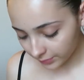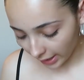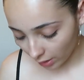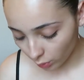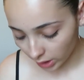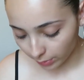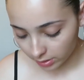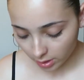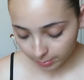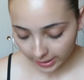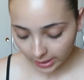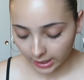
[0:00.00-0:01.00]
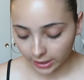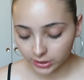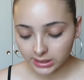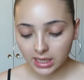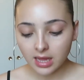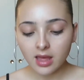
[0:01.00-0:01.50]
Can't go anywhere without panty
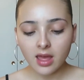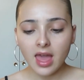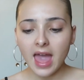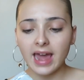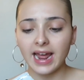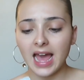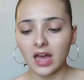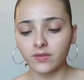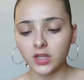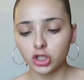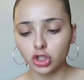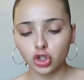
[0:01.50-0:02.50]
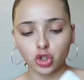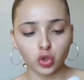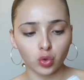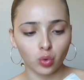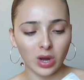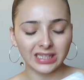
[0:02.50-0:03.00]
liners. And I have these
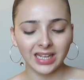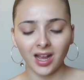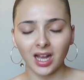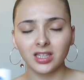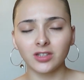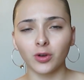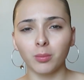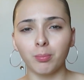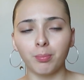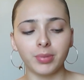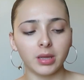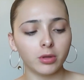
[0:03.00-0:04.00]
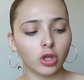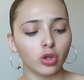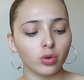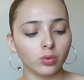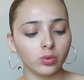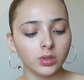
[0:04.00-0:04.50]
two, I think I got these from
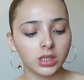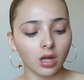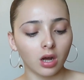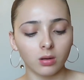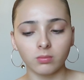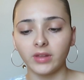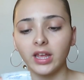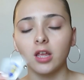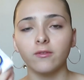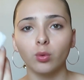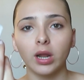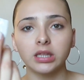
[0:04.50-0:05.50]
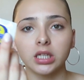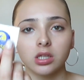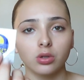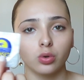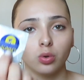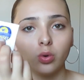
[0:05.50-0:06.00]
BBQs. They give you like these
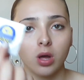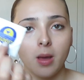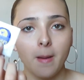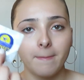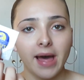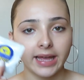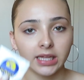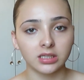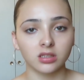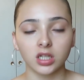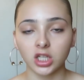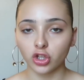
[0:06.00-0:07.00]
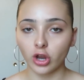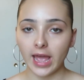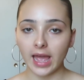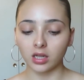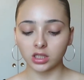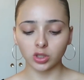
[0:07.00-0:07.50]
little packets to clean your
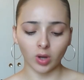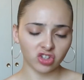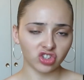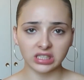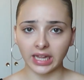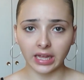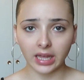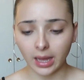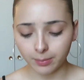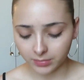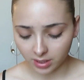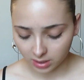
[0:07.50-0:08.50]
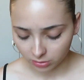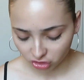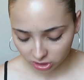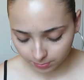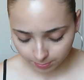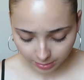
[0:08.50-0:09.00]
hands, so I just like kept these and
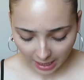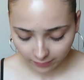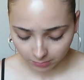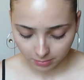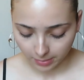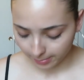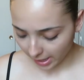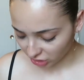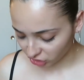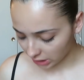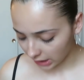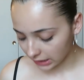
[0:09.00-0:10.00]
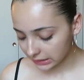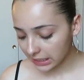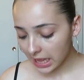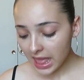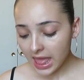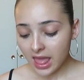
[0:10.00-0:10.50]
just have them in my bag just in case.
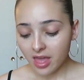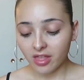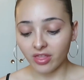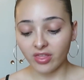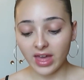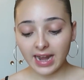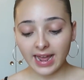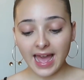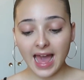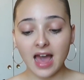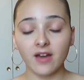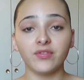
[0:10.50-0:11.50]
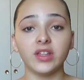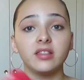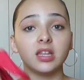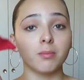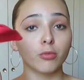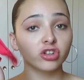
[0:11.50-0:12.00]
Then I have
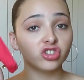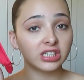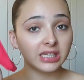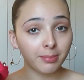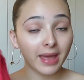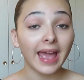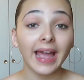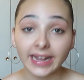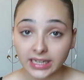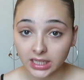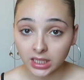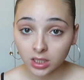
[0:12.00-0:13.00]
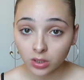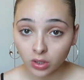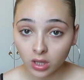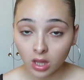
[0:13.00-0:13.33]
this emergency panty.